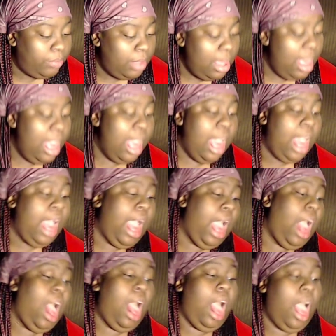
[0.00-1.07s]

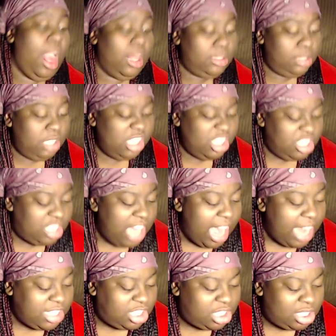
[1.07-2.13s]
Ha! Dodge
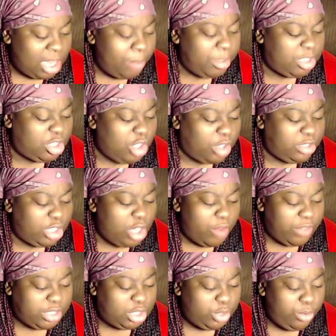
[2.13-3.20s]
somersaulted over
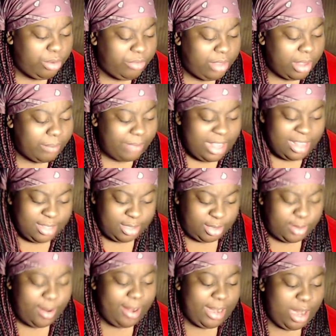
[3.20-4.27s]
2 of them, sword
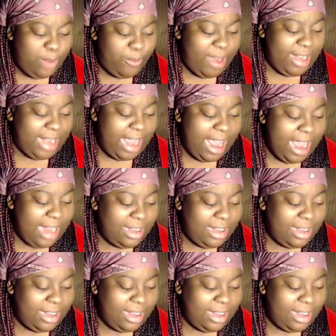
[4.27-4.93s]
in one hand,